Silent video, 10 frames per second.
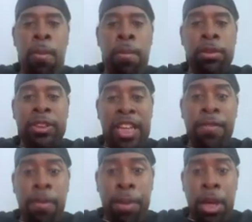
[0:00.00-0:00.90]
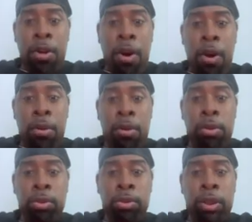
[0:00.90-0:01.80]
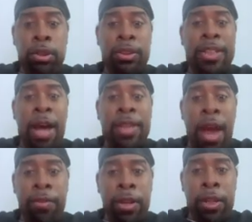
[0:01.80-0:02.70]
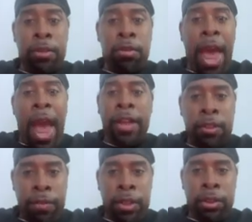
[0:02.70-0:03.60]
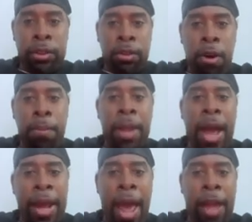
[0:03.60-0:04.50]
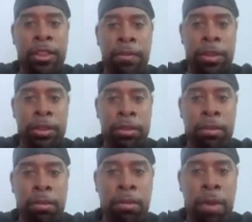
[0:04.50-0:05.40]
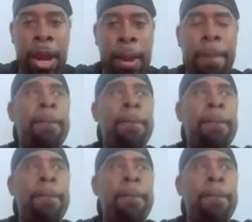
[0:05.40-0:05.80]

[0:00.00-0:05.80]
Stephen Biko, who is a South African activist or black activist, right?